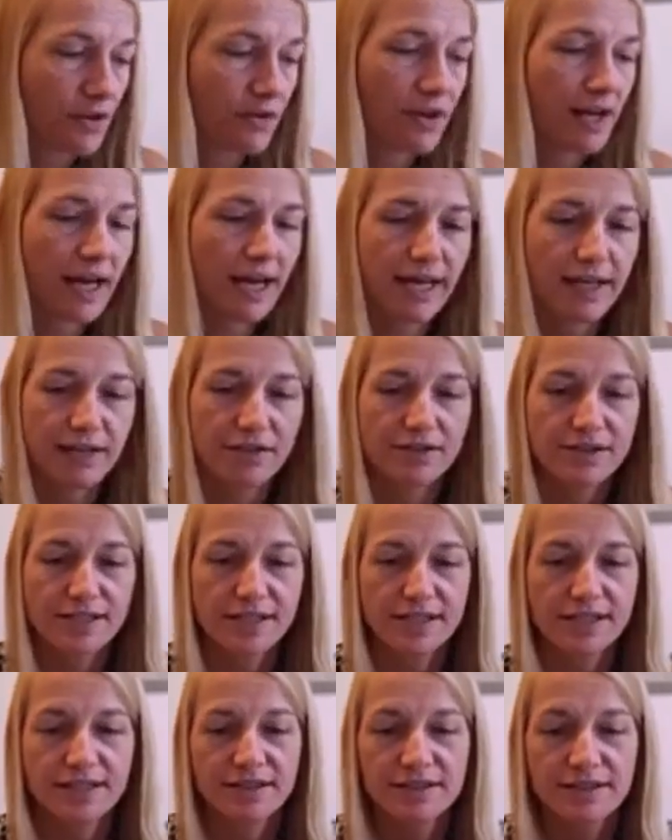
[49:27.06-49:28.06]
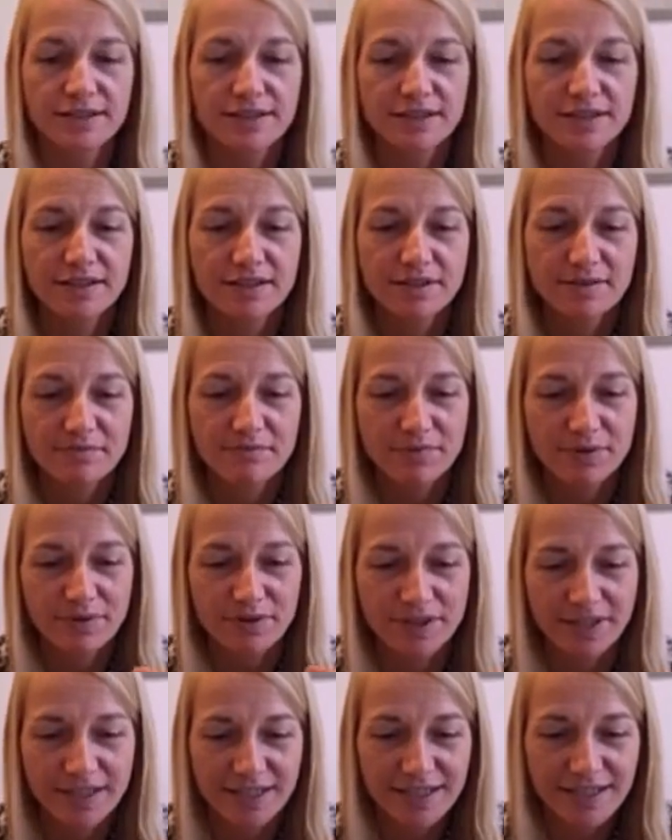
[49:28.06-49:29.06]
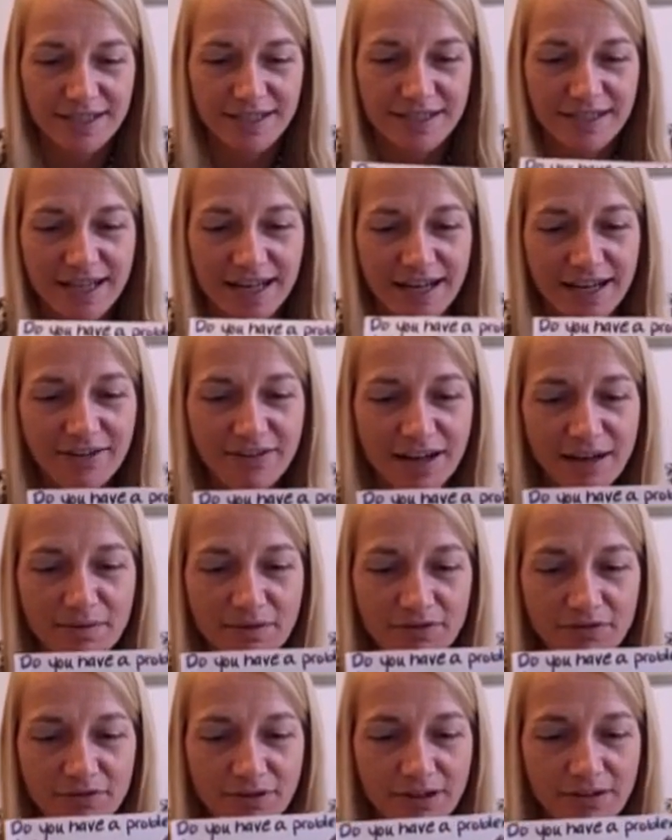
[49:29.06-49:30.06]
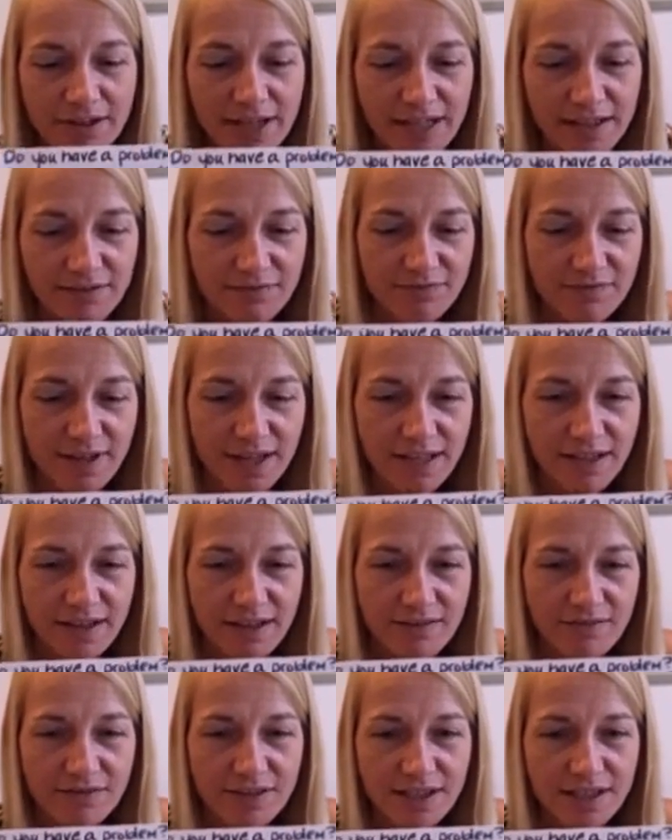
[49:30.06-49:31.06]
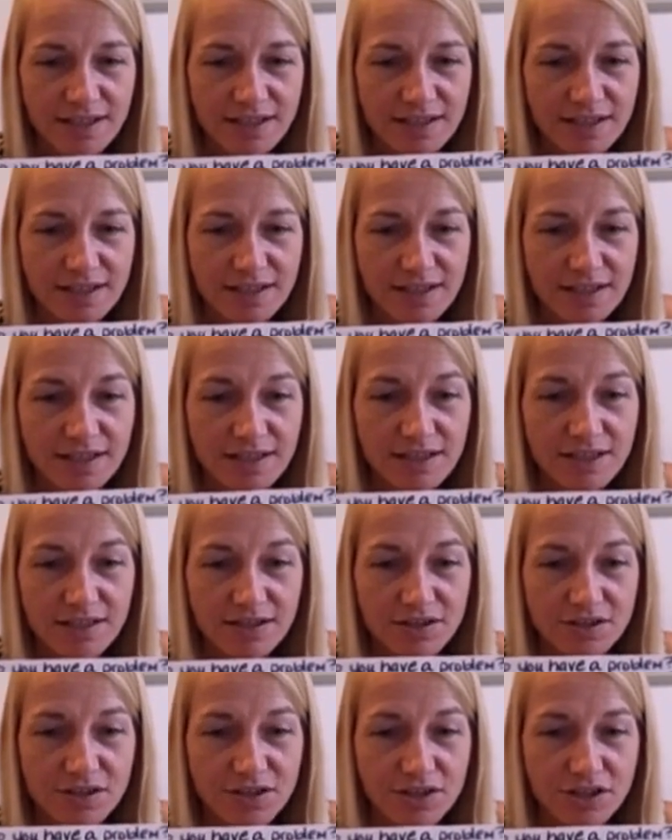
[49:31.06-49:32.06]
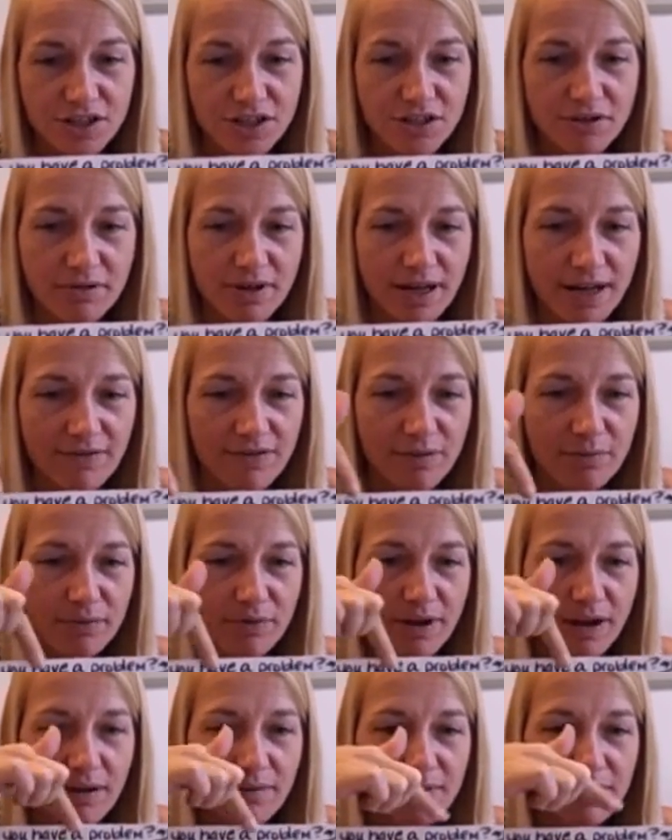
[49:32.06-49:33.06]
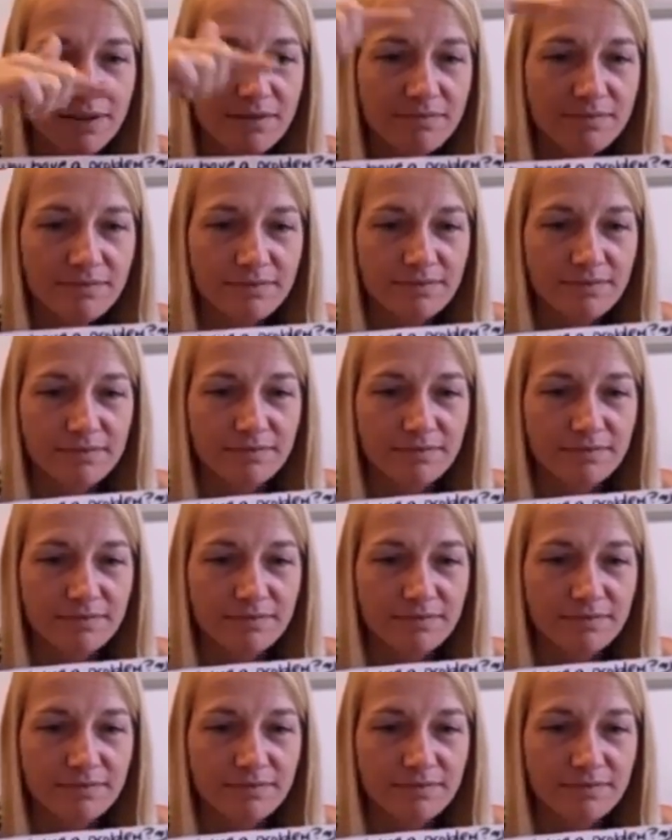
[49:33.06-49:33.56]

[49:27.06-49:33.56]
Okay, here's the Buddhist diagram of worry. I love this. Do you have a problem?